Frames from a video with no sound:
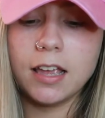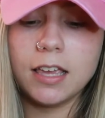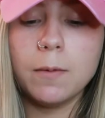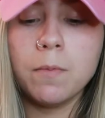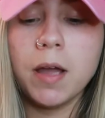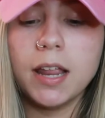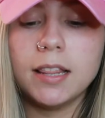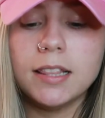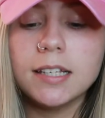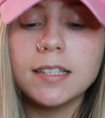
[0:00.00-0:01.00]
keep in
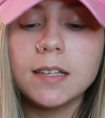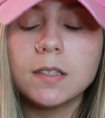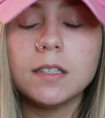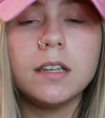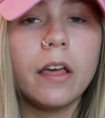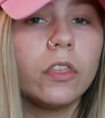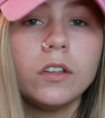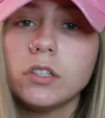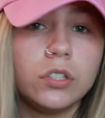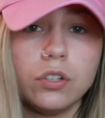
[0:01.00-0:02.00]
mind, this has
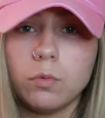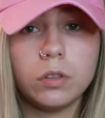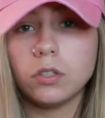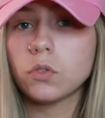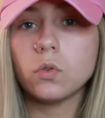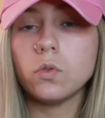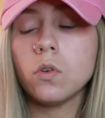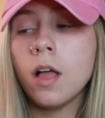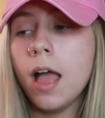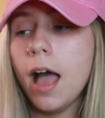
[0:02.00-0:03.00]
nothing to do with the
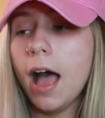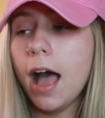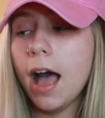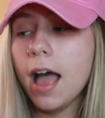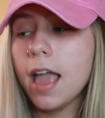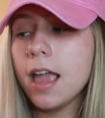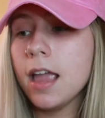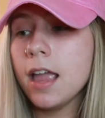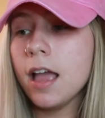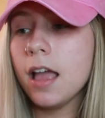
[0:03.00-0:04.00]
school.
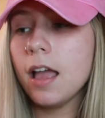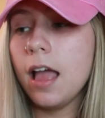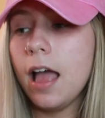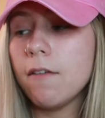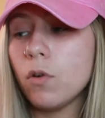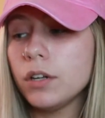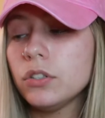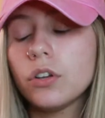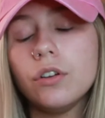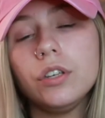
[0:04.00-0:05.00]
I have
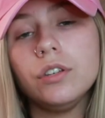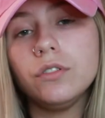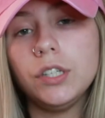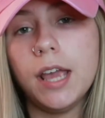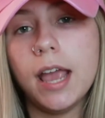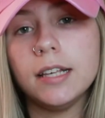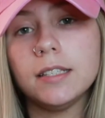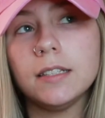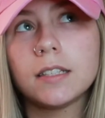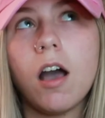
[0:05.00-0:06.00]
wanted to go to UGA
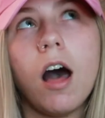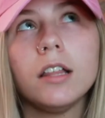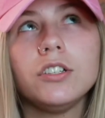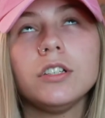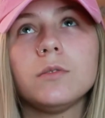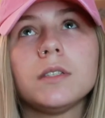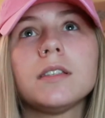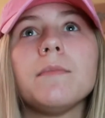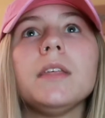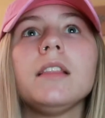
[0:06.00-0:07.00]
since colleges was
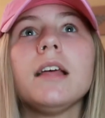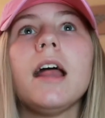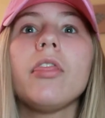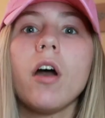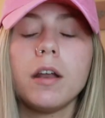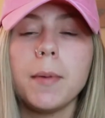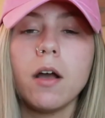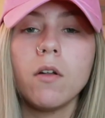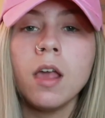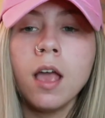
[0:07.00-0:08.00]
something that I thought
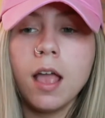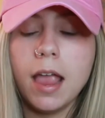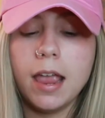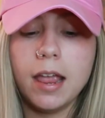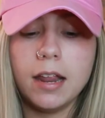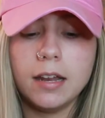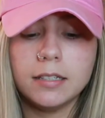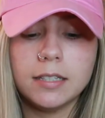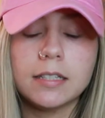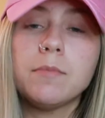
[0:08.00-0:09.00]
about,
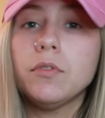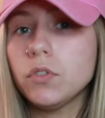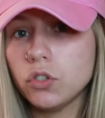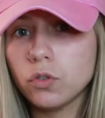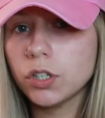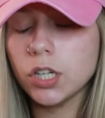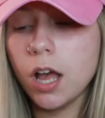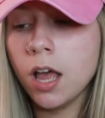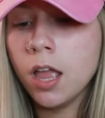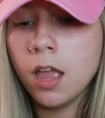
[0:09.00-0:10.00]
and since I moved to
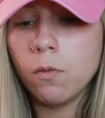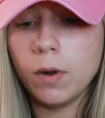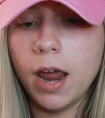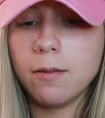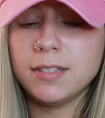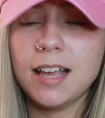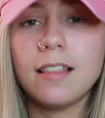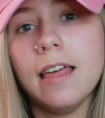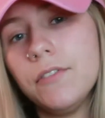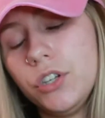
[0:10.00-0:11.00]
Georgia when I was like
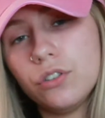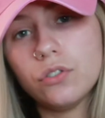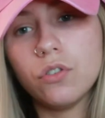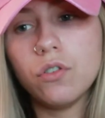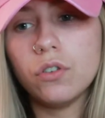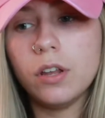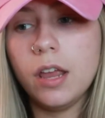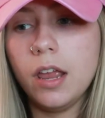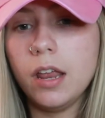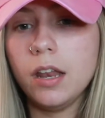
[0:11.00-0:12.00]
11 years old,
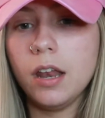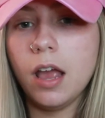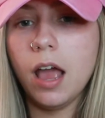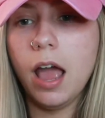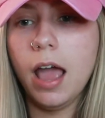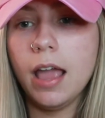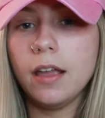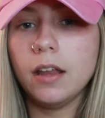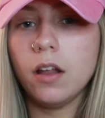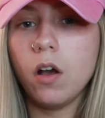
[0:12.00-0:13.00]
and
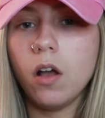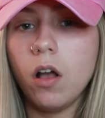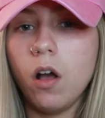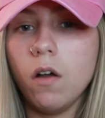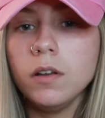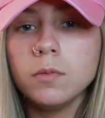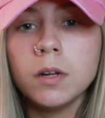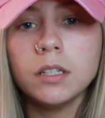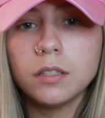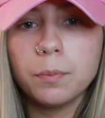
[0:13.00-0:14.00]
I'd always
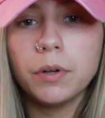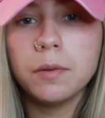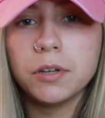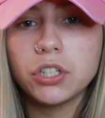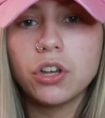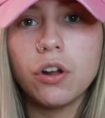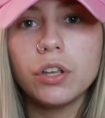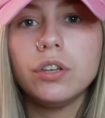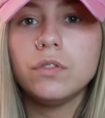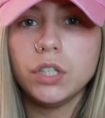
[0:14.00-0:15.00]
wanted to pretty much go to
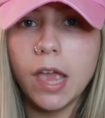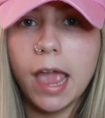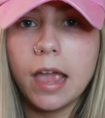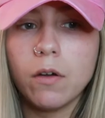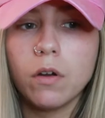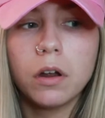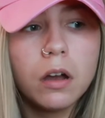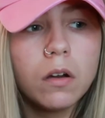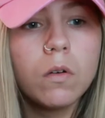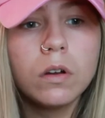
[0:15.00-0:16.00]
UGA
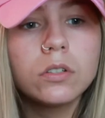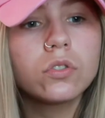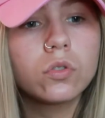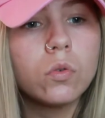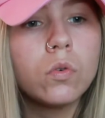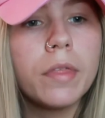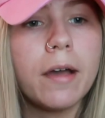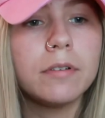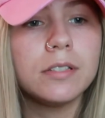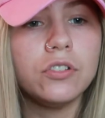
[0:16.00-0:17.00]
or a school
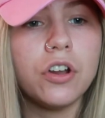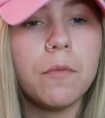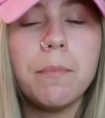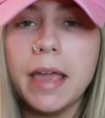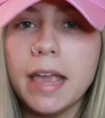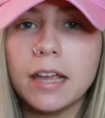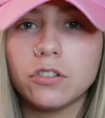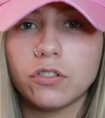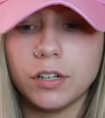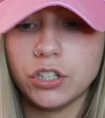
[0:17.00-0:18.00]
that was, big
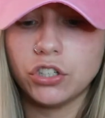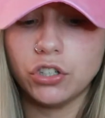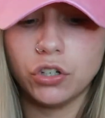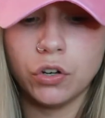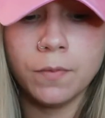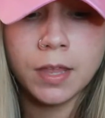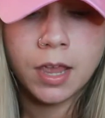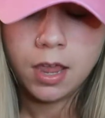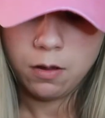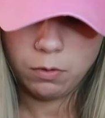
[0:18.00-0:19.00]
and traditional
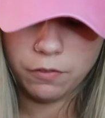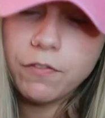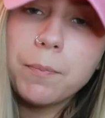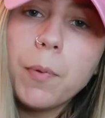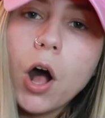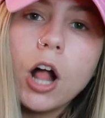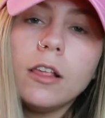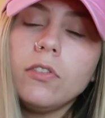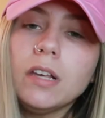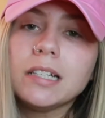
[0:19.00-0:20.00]
with football
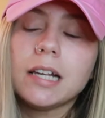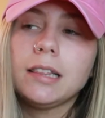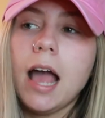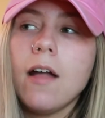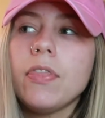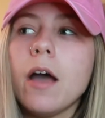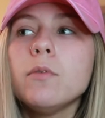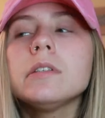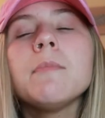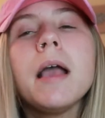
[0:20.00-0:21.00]
and things like that. That
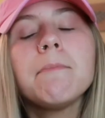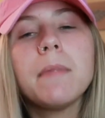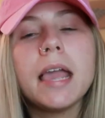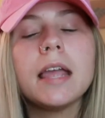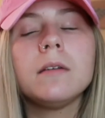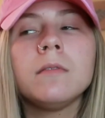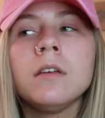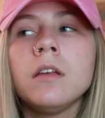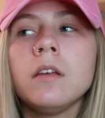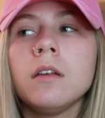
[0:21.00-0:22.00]
was my main
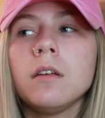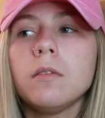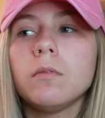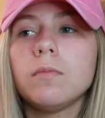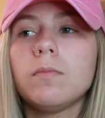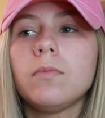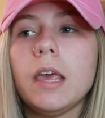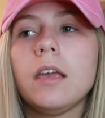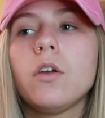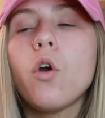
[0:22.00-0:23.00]

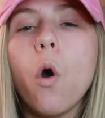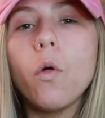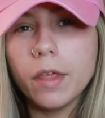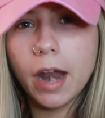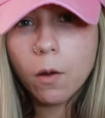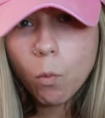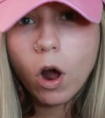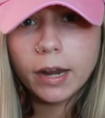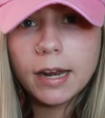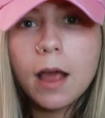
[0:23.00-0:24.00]
goal that I
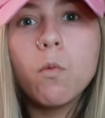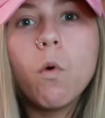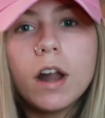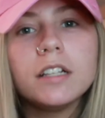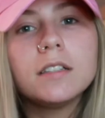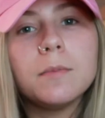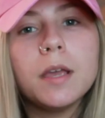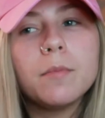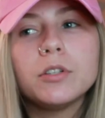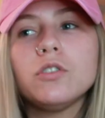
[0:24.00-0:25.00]
wanted. I wanted to
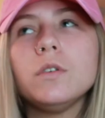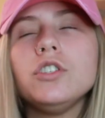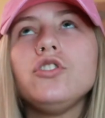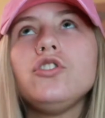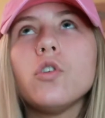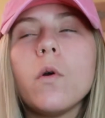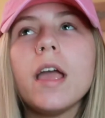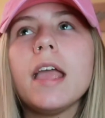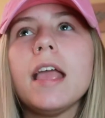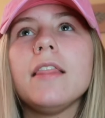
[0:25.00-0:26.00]
be able to
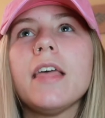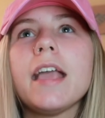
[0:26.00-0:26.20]
enjoy and